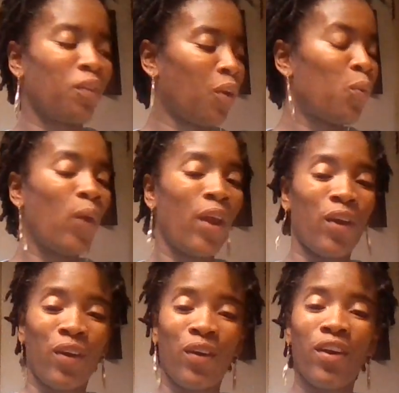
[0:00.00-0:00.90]

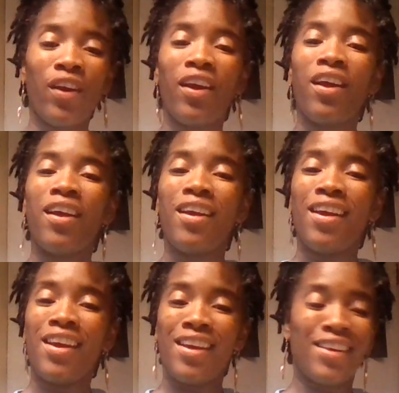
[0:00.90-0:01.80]
where
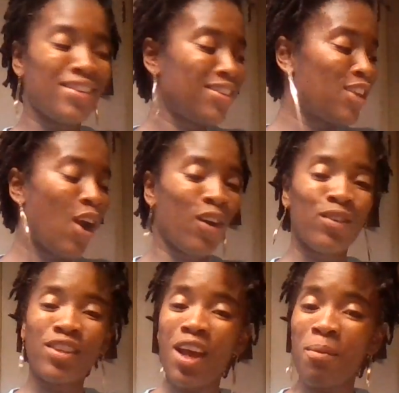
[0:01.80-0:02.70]
his
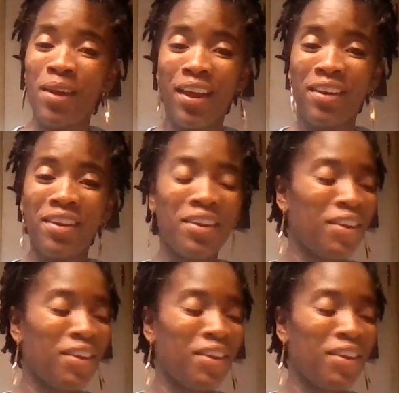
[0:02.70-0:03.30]
turns come in,